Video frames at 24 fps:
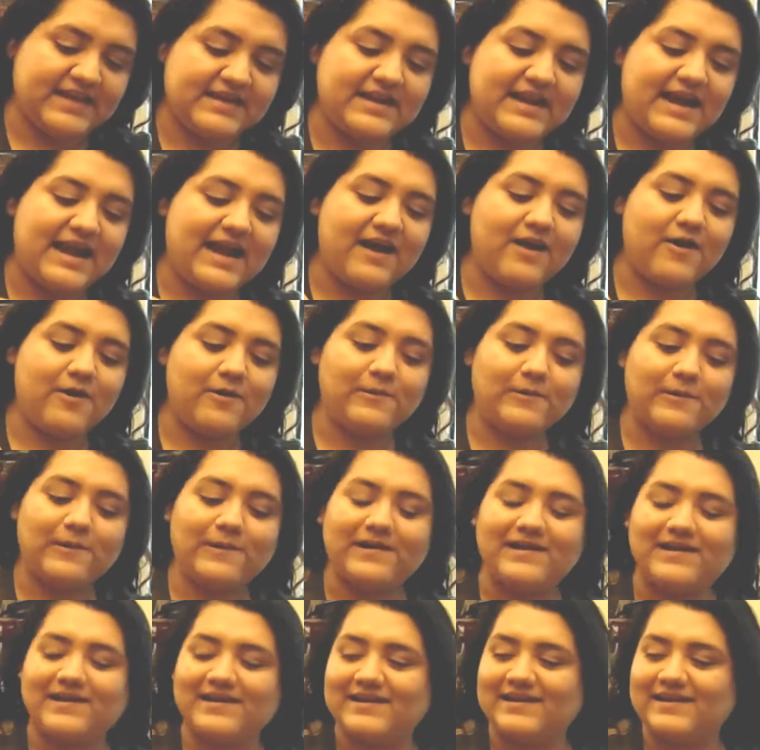And now,
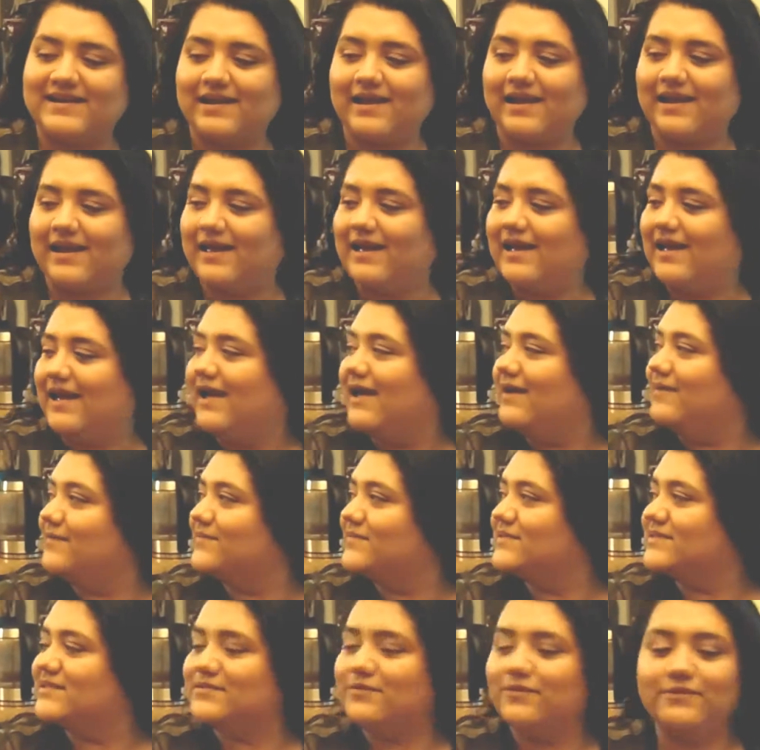
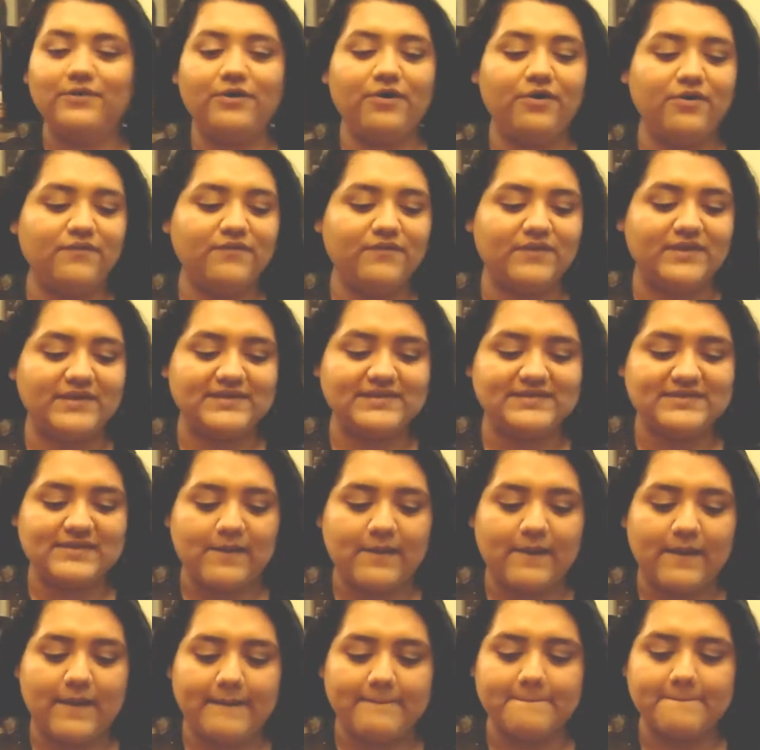I'm so nervous.
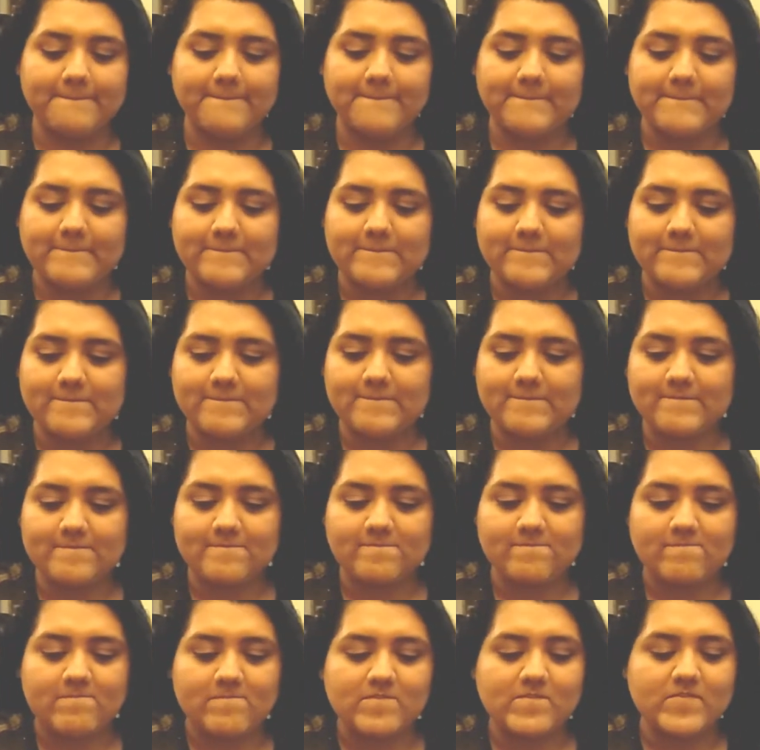Okay.
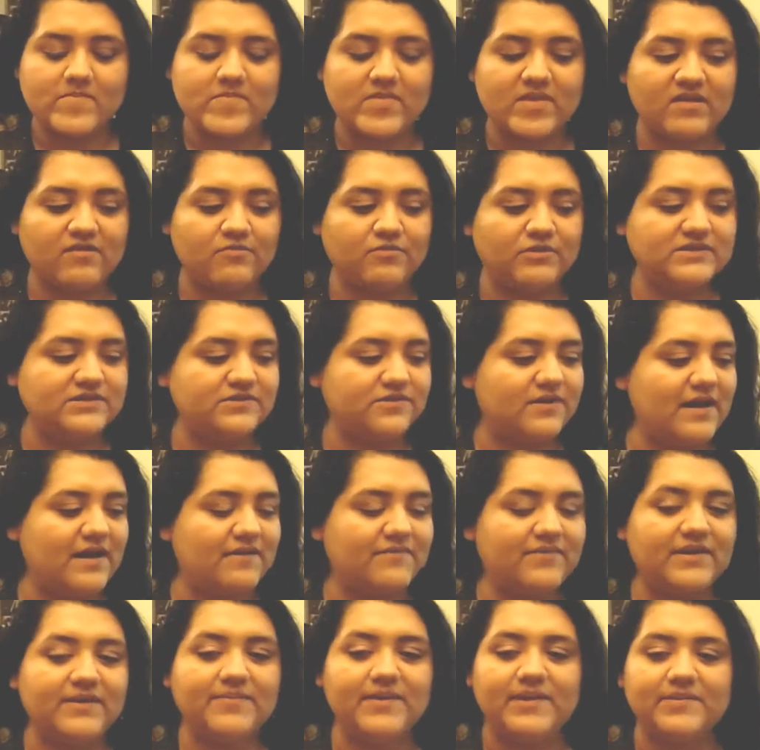We don't
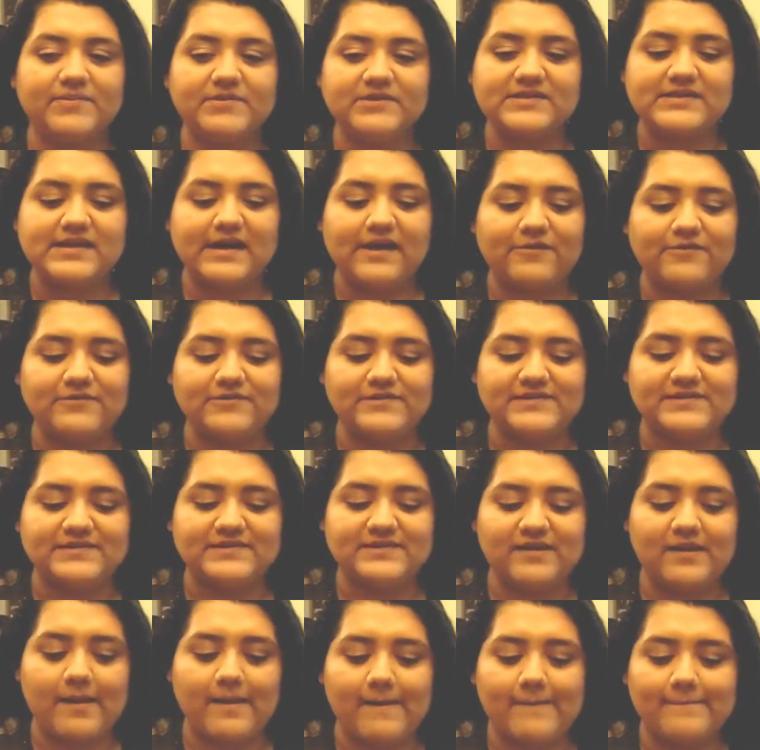have any paper
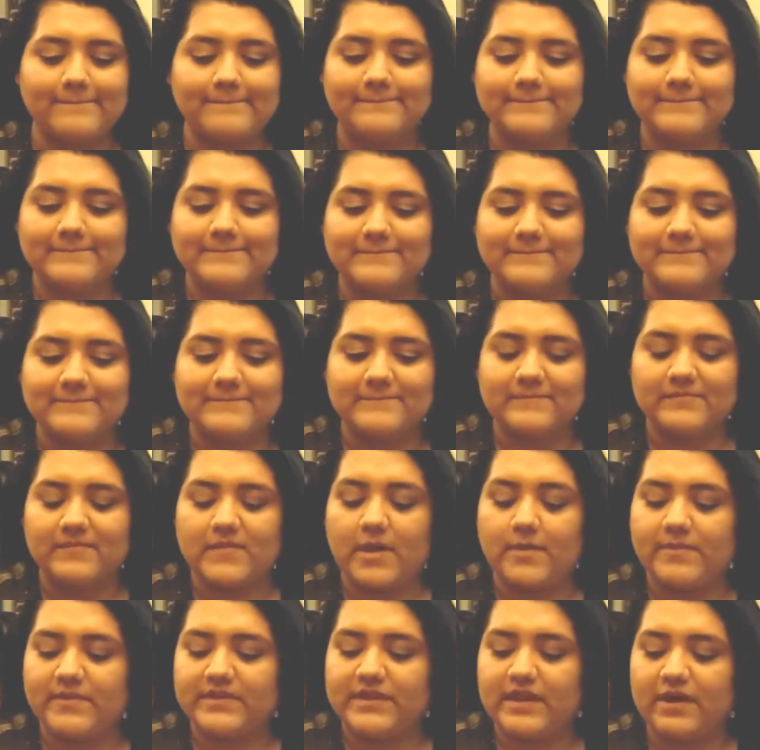towels,
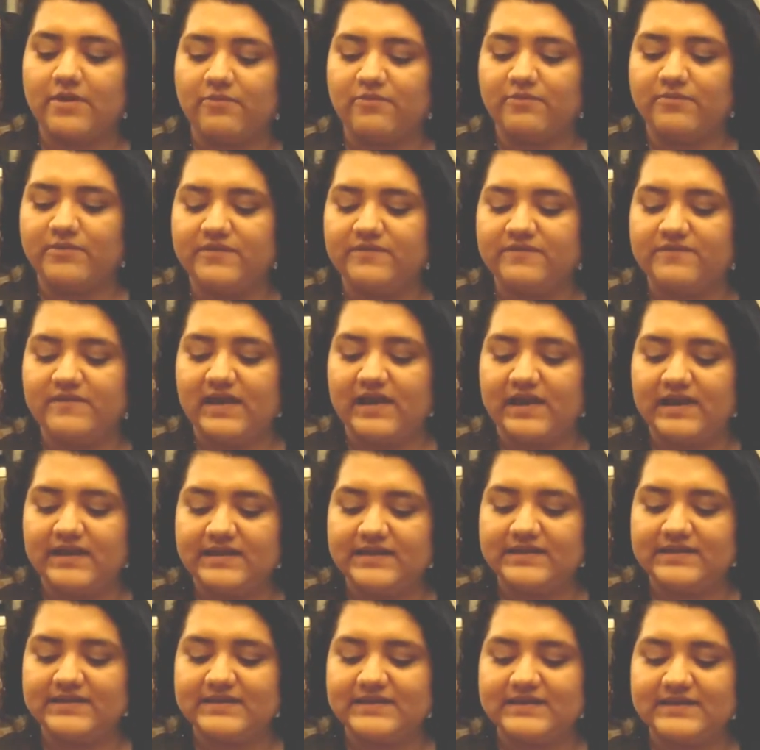but that will be
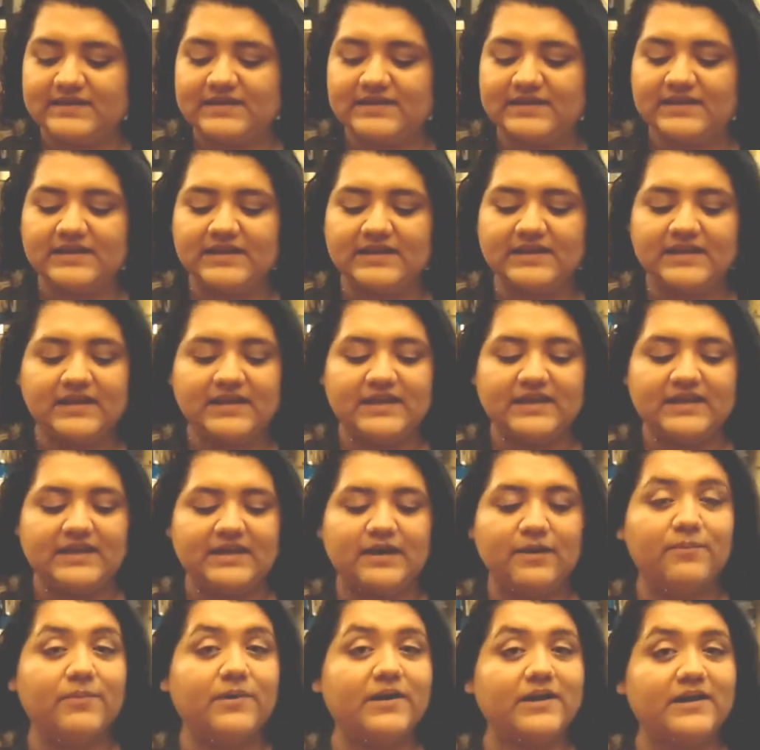fine.
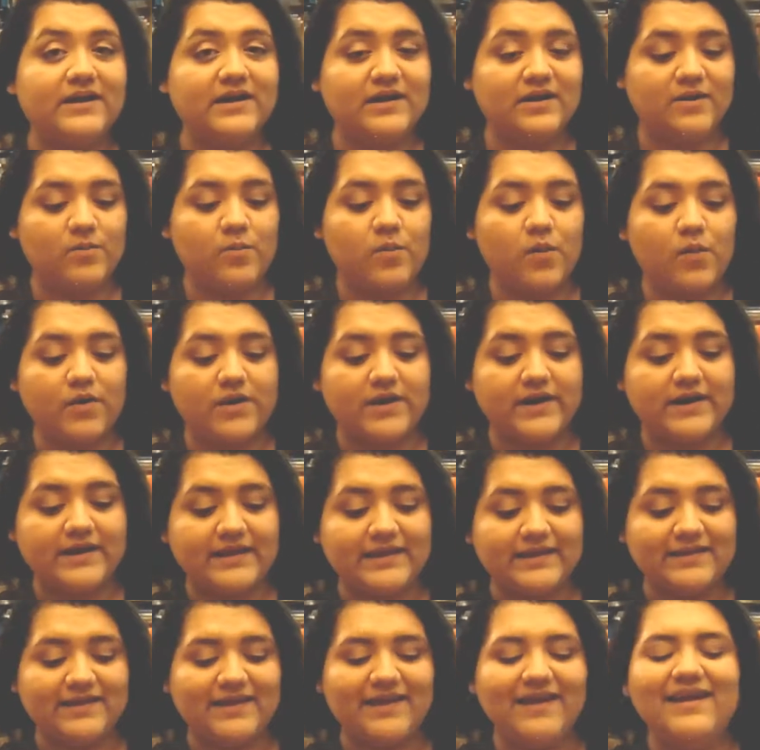I'm gonna pour it
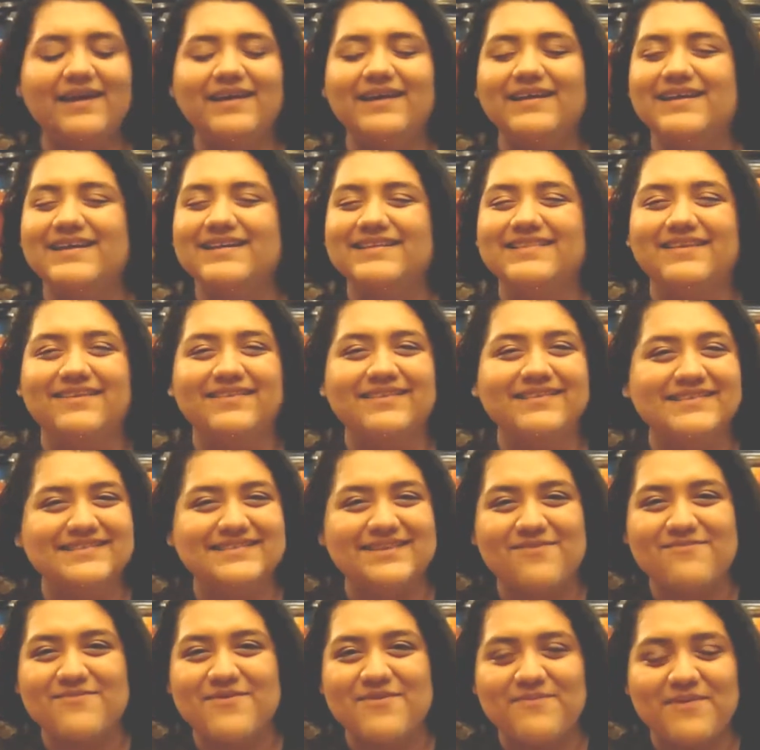in. This is
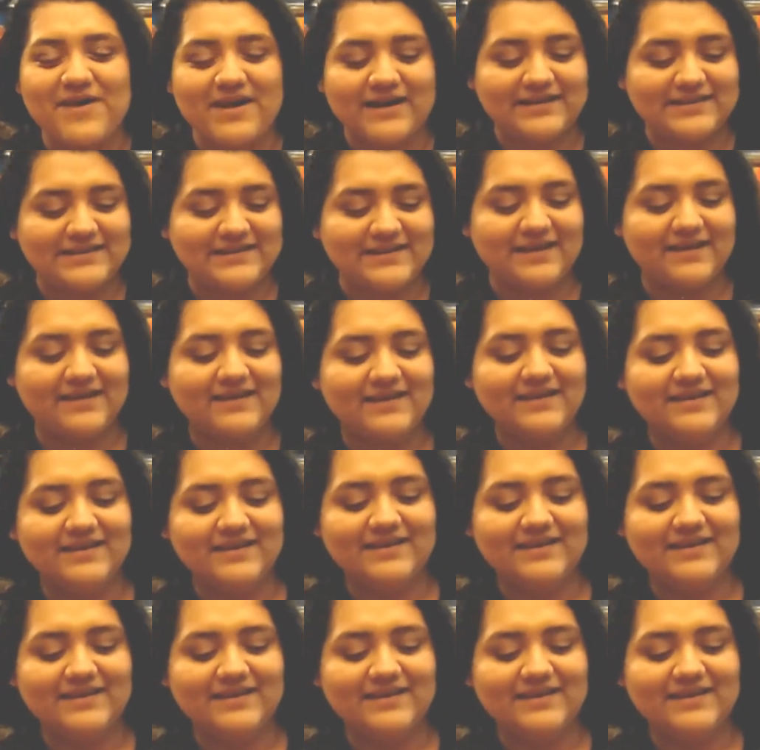gonna be a bad idea.